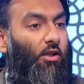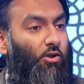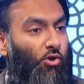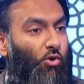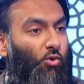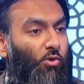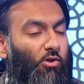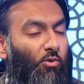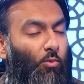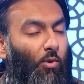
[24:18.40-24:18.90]

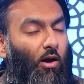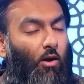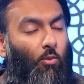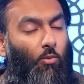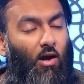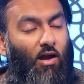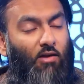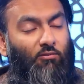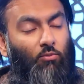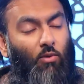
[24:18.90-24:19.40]
you and your
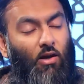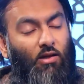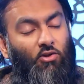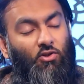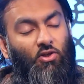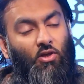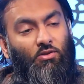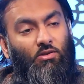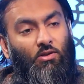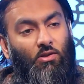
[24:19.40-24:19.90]
wife, why you
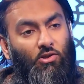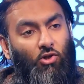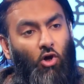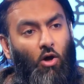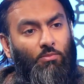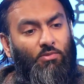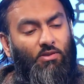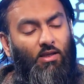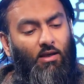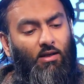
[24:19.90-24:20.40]
chose to
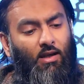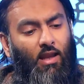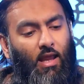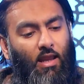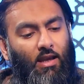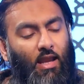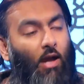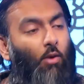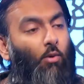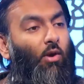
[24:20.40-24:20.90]
adopt
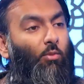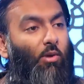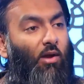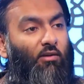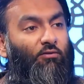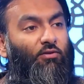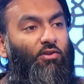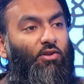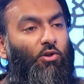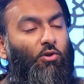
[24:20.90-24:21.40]
and how it
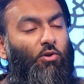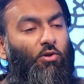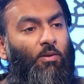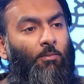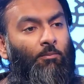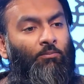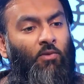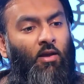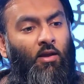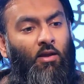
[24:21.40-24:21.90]
went for you.
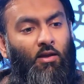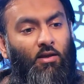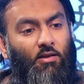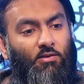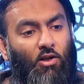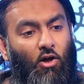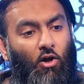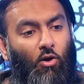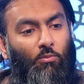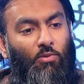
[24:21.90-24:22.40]

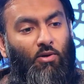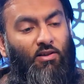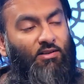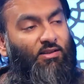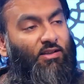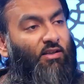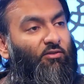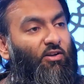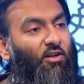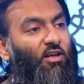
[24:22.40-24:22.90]
So Brother
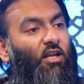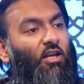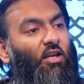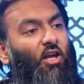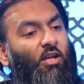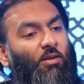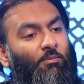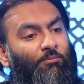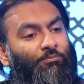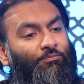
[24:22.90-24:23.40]
Tanveer, can
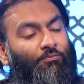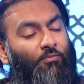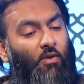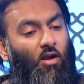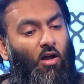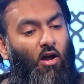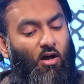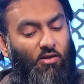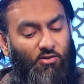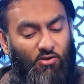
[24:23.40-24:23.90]
I
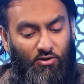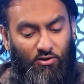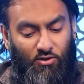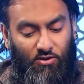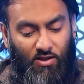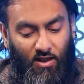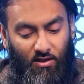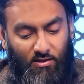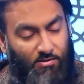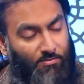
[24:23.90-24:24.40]
ask you to
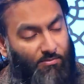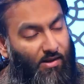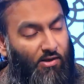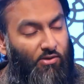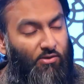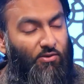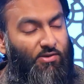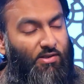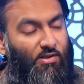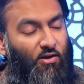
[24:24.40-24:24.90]
tell us
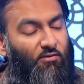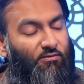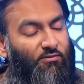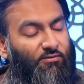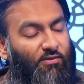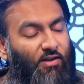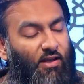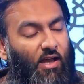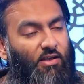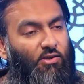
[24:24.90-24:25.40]
about
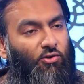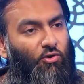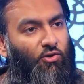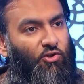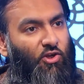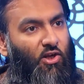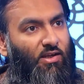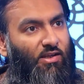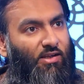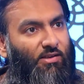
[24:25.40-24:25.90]
yourself and your
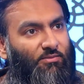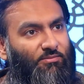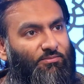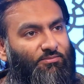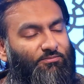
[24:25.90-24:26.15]
journey?